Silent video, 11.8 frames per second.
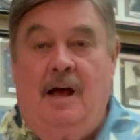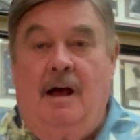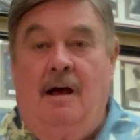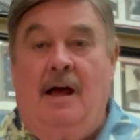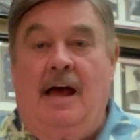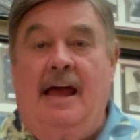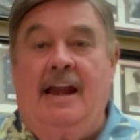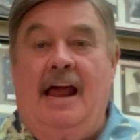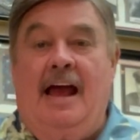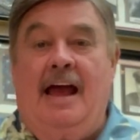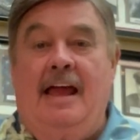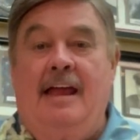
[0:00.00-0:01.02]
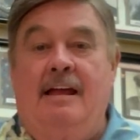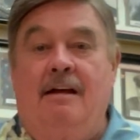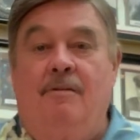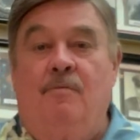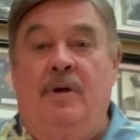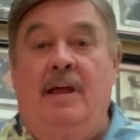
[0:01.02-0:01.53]
Uh, and I
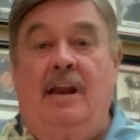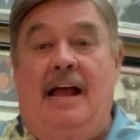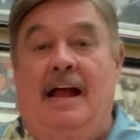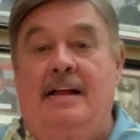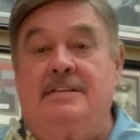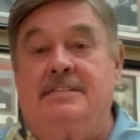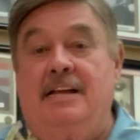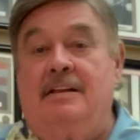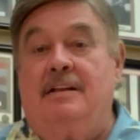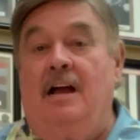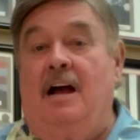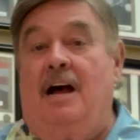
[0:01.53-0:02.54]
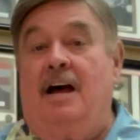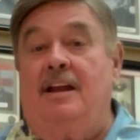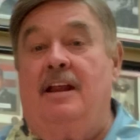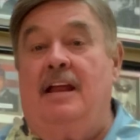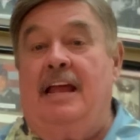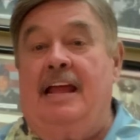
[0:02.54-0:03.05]
realized that
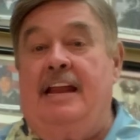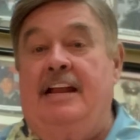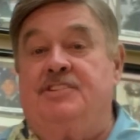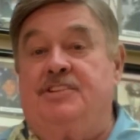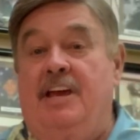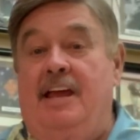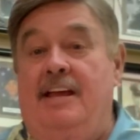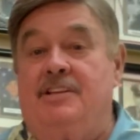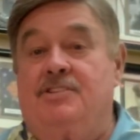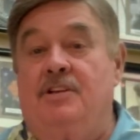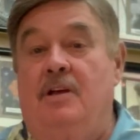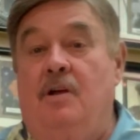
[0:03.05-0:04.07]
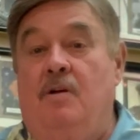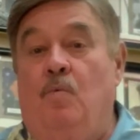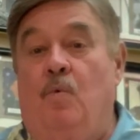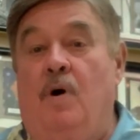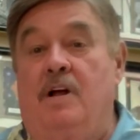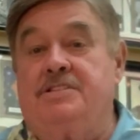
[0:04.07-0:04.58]
God, in each case,
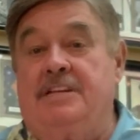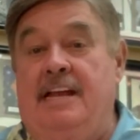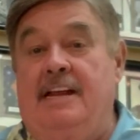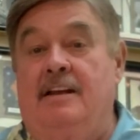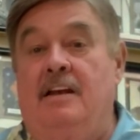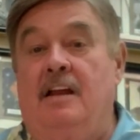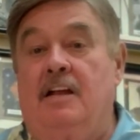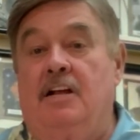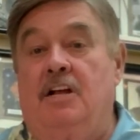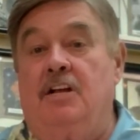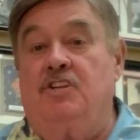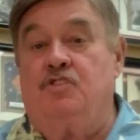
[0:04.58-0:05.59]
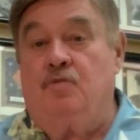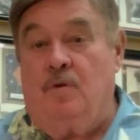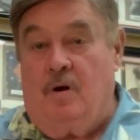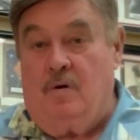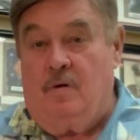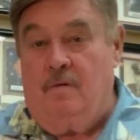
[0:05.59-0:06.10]
was in
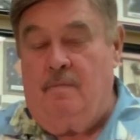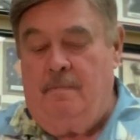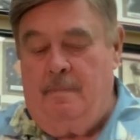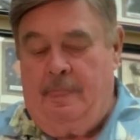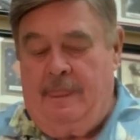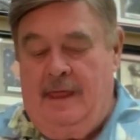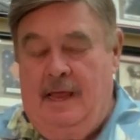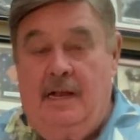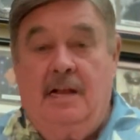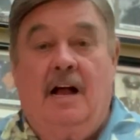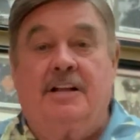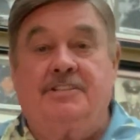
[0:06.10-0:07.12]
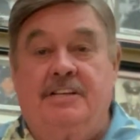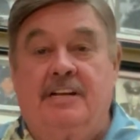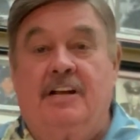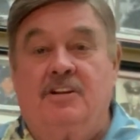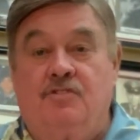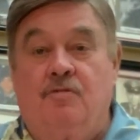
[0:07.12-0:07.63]
control. God's
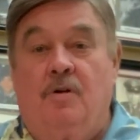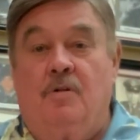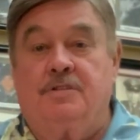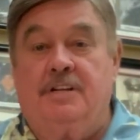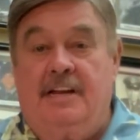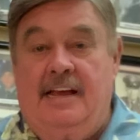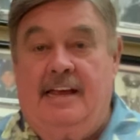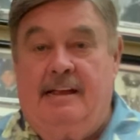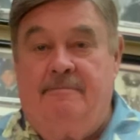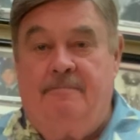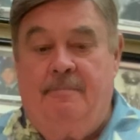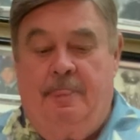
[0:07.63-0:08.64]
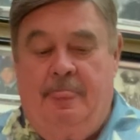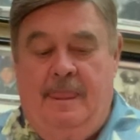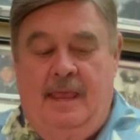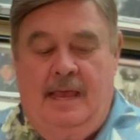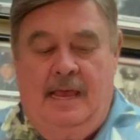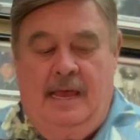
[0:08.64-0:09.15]
in control today.
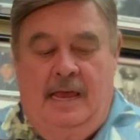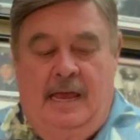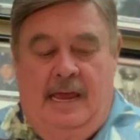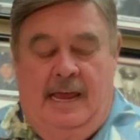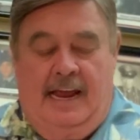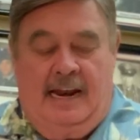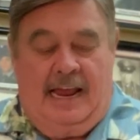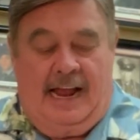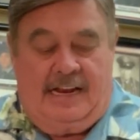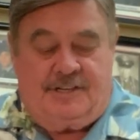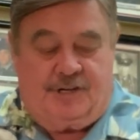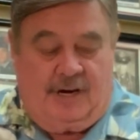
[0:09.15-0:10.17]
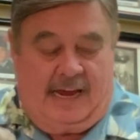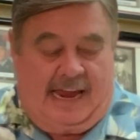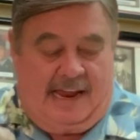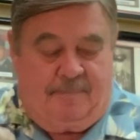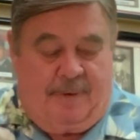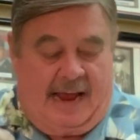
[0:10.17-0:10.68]
Elijah
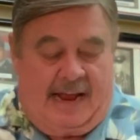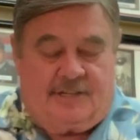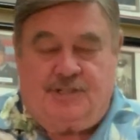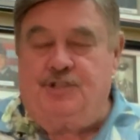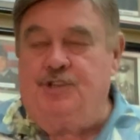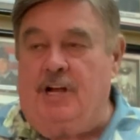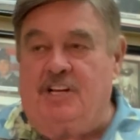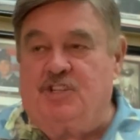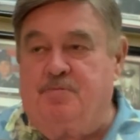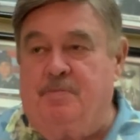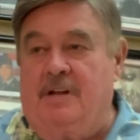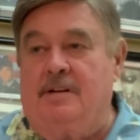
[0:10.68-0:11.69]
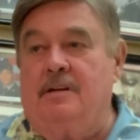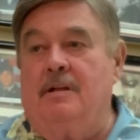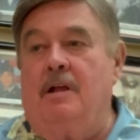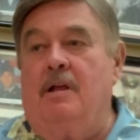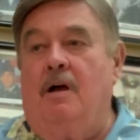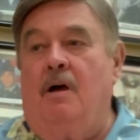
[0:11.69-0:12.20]
had passed judgment
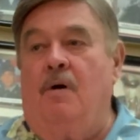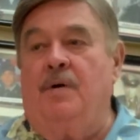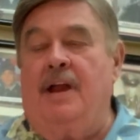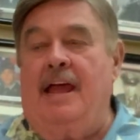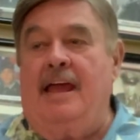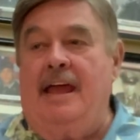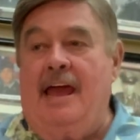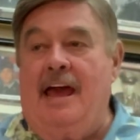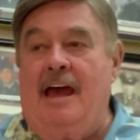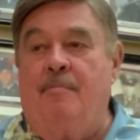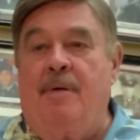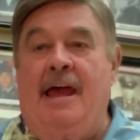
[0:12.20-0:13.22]
on Ahab